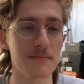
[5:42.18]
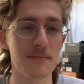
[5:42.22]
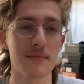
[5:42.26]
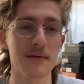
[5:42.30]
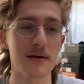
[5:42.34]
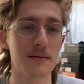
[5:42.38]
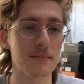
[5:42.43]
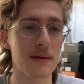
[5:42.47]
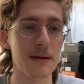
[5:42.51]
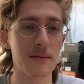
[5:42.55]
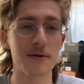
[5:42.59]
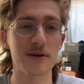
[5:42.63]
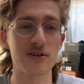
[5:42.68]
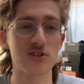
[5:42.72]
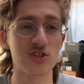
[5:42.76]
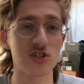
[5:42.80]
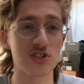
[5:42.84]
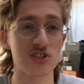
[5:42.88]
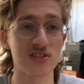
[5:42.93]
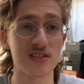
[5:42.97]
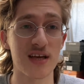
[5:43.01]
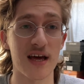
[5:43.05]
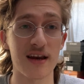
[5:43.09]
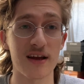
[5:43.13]
maybe it's
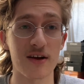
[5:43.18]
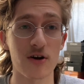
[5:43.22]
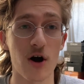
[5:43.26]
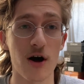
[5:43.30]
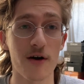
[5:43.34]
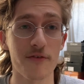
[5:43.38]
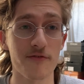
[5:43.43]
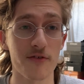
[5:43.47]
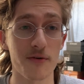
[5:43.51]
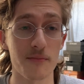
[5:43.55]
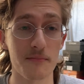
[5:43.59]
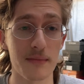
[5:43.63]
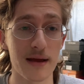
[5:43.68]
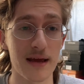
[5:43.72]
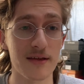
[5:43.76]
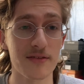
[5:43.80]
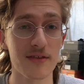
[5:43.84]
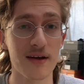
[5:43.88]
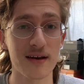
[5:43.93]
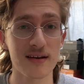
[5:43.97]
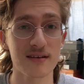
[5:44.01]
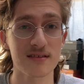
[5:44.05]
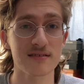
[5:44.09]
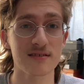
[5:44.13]
just setting off for me
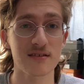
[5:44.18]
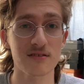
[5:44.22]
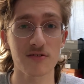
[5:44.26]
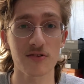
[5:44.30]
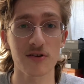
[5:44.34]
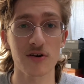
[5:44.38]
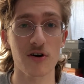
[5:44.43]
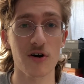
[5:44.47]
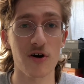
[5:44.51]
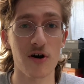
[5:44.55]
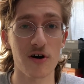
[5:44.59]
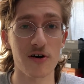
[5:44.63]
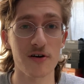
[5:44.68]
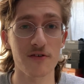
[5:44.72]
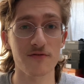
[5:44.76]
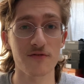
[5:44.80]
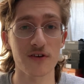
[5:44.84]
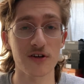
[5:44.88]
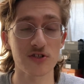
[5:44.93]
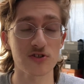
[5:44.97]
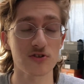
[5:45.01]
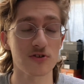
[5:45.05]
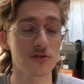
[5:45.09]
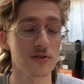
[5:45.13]
that it's a little
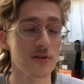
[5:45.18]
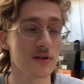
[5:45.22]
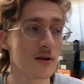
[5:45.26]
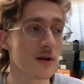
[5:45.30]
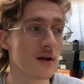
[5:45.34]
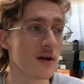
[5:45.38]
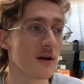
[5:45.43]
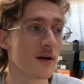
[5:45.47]
artificial